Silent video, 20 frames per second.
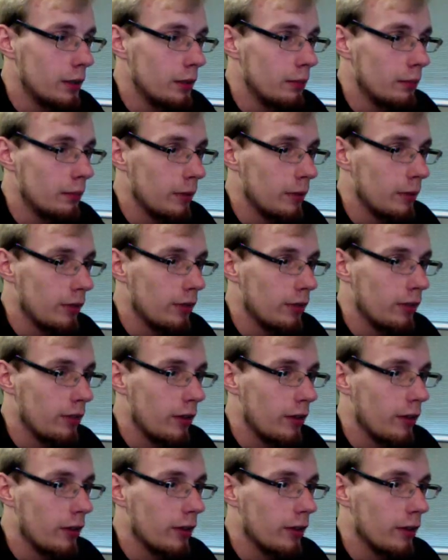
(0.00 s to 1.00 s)
because it's
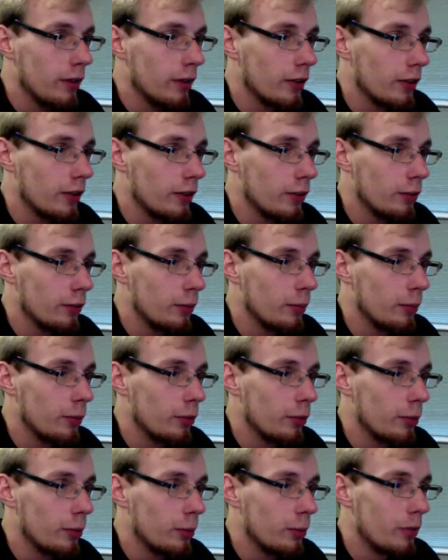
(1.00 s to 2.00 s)
there to
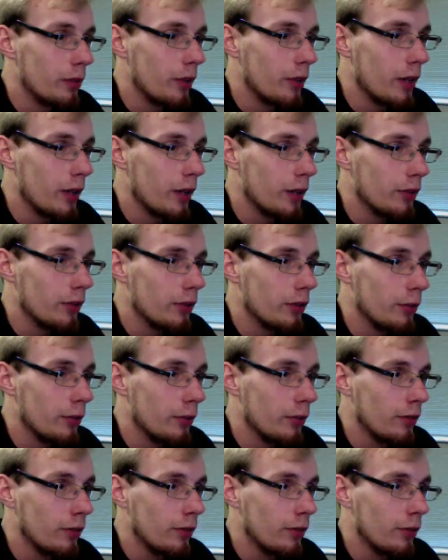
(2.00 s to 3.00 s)
absorb shocks, so
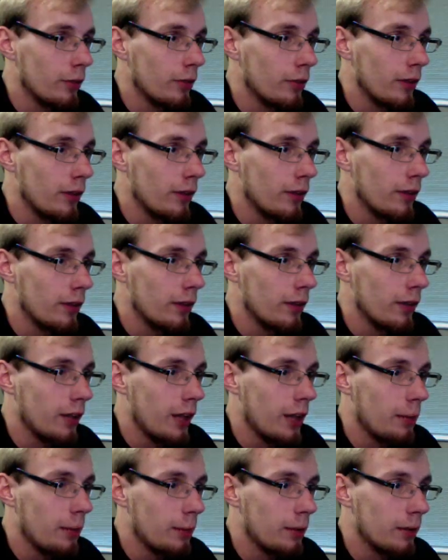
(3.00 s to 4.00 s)
there's no sense in it
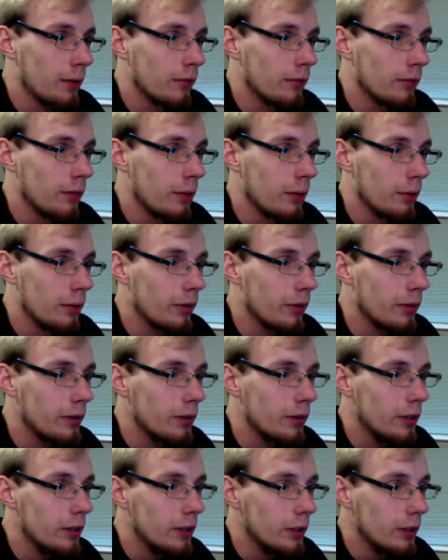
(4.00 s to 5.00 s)
not being rubber.
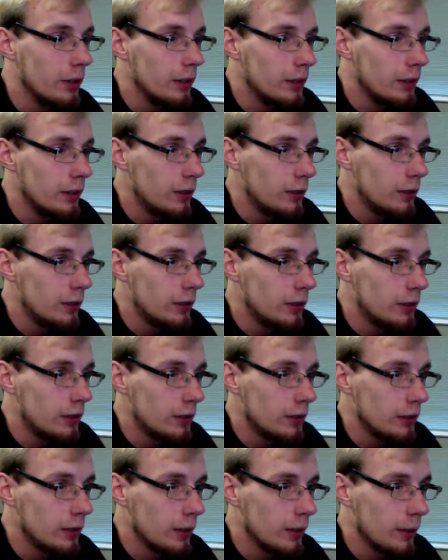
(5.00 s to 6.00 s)

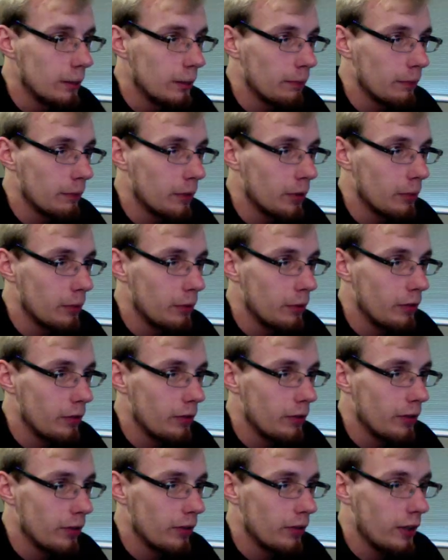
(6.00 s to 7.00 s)
I'm going to move
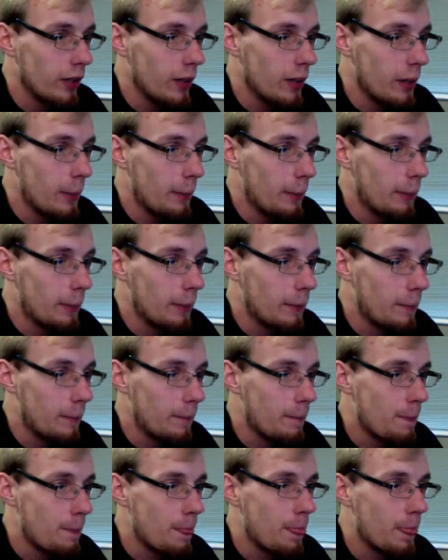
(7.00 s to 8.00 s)
this up.
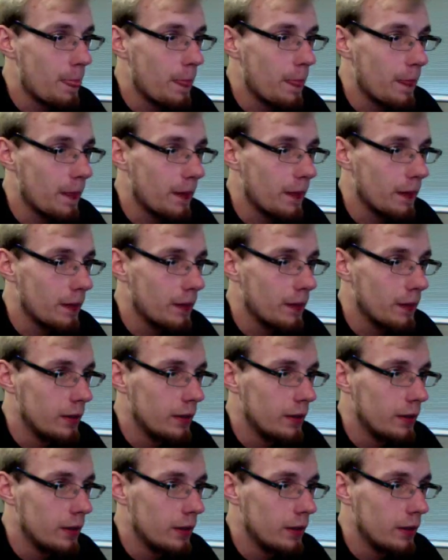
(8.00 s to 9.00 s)

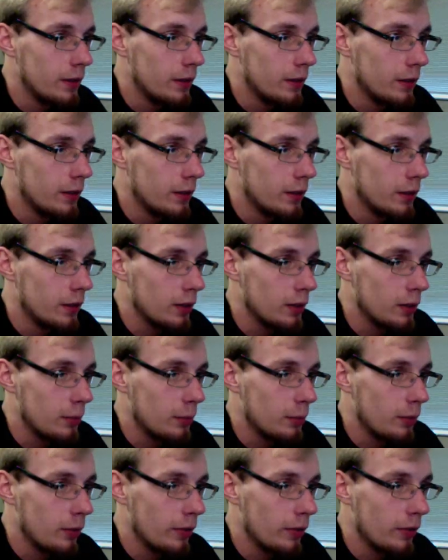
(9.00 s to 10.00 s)
I'm going to
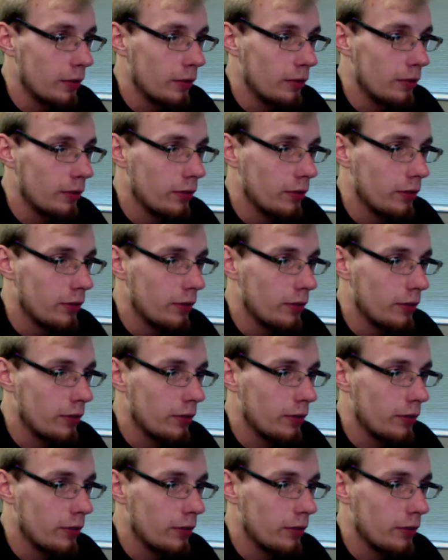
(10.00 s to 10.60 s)
pull this